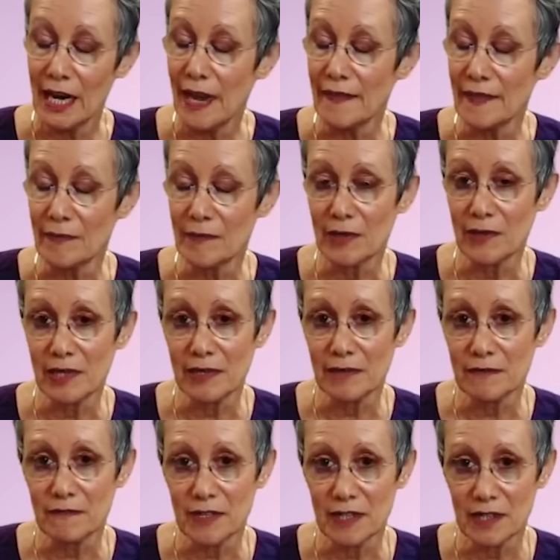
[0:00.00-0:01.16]
And then we're going to
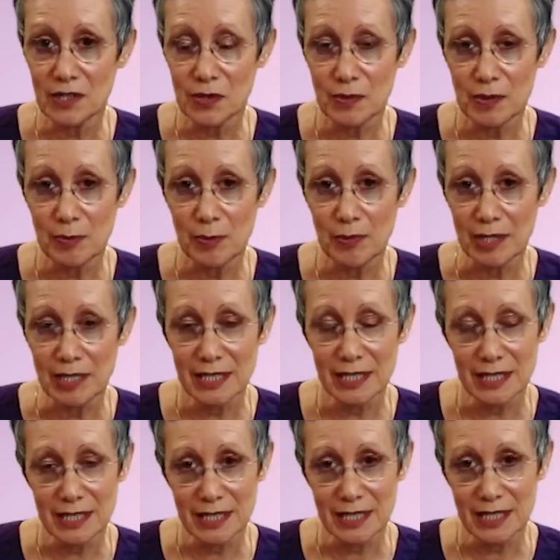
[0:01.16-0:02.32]
finish with point
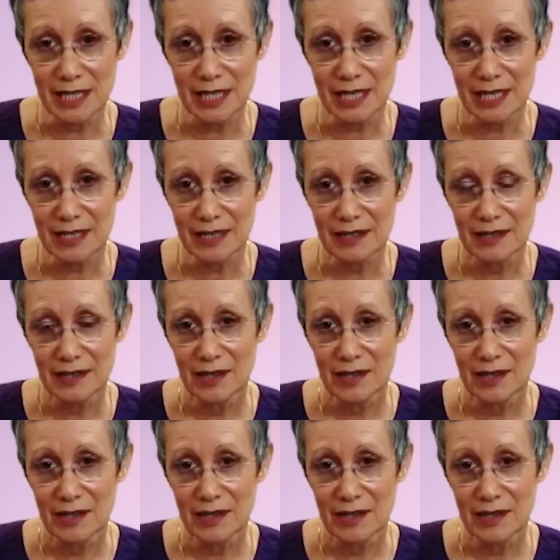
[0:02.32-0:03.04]
16,